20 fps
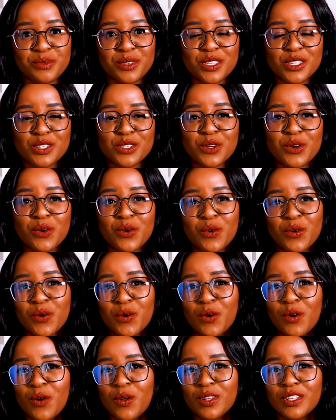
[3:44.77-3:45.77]

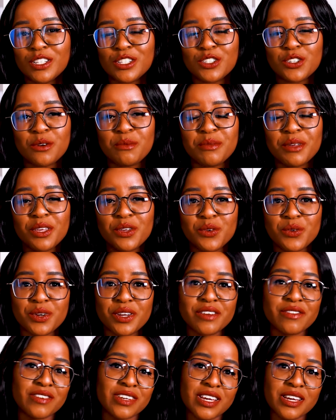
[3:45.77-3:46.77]
So all the shopping you
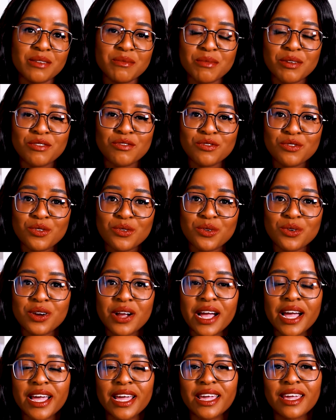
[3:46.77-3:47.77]
would have done
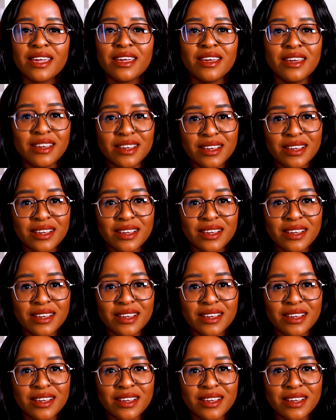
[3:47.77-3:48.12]
before, I